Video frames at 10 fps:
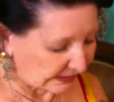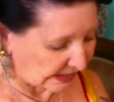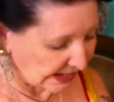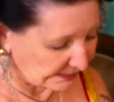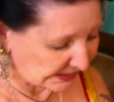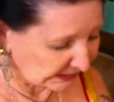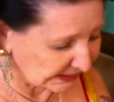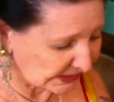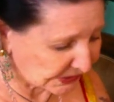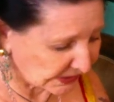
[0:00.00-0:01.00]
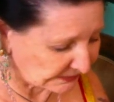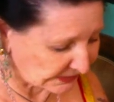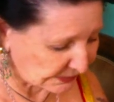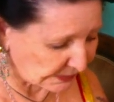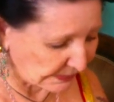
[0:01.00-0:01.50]
I'm the leader of
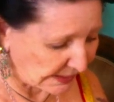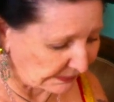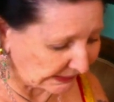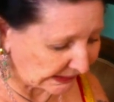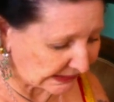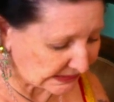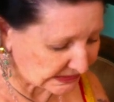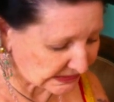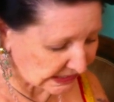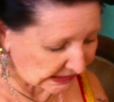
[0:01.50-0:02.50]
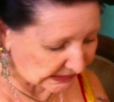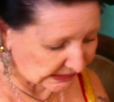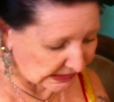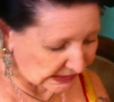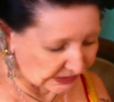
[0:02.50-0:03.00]
the Republicans, and
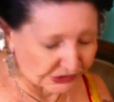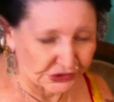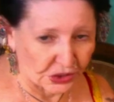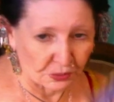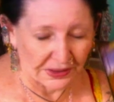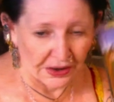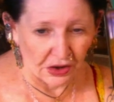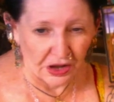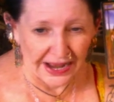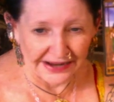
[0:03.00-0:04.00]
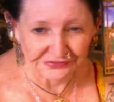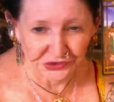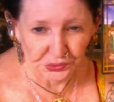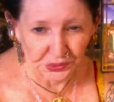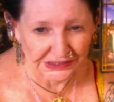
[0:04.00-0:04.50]
uh, you know we all have
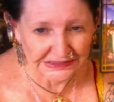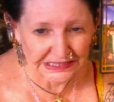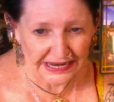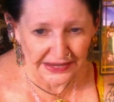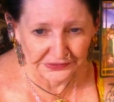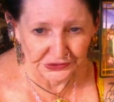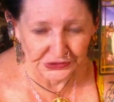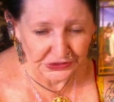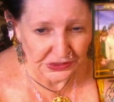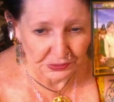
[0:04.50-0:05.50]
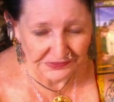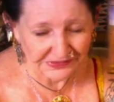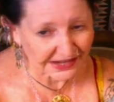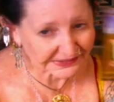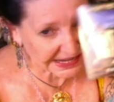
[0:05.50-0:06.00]
to work together. You know we've
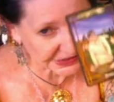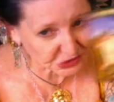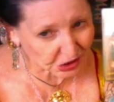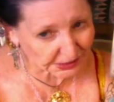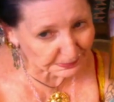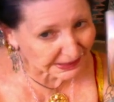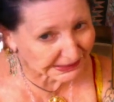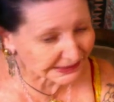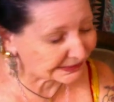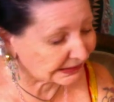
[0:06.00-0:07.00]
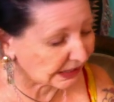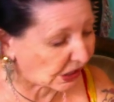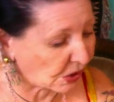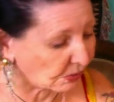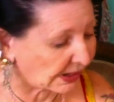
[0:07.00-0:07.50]
got that dark money thing
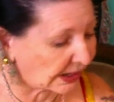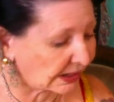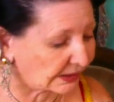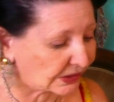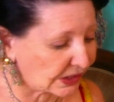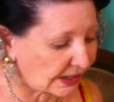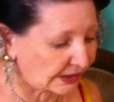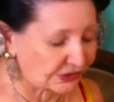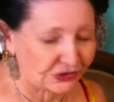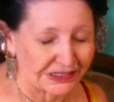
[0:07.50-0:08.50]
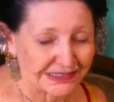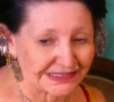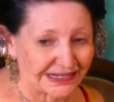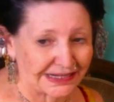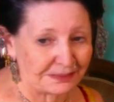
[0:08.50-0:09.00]
going, and uh, you need
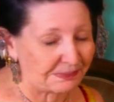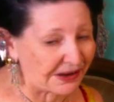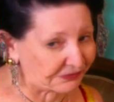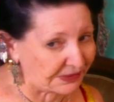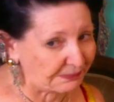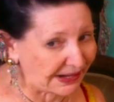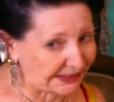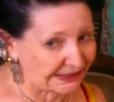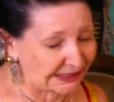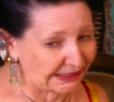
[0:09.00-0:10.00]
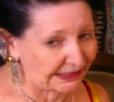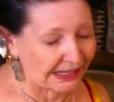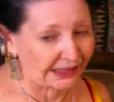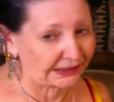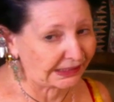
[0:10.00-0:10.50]
to keep everybody in
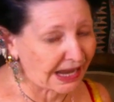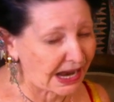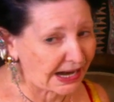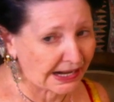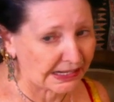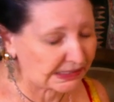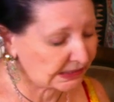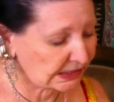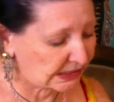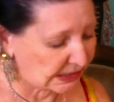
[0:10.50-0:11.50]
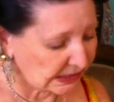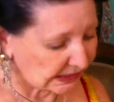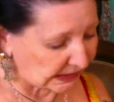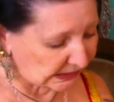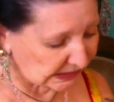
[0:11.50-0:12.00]
a line,
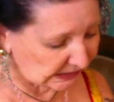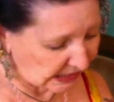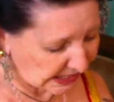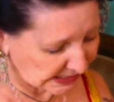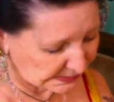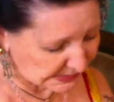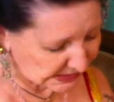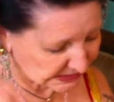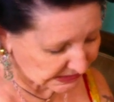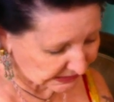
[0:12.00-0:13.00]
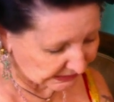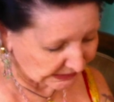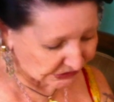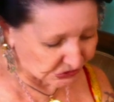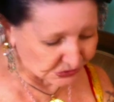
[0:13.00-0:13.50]
in alignment.
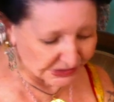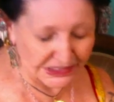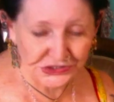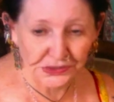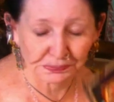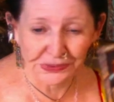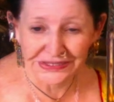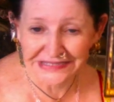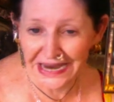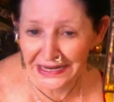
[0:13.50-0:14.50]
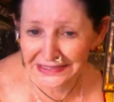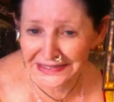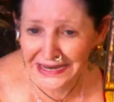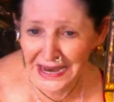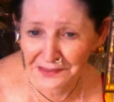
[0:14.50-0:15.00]
You need to protect
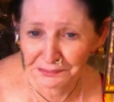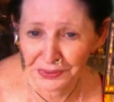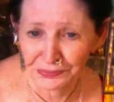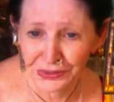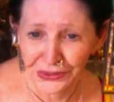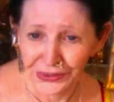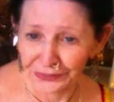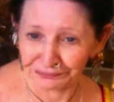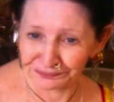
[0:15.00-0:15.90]
the emperor.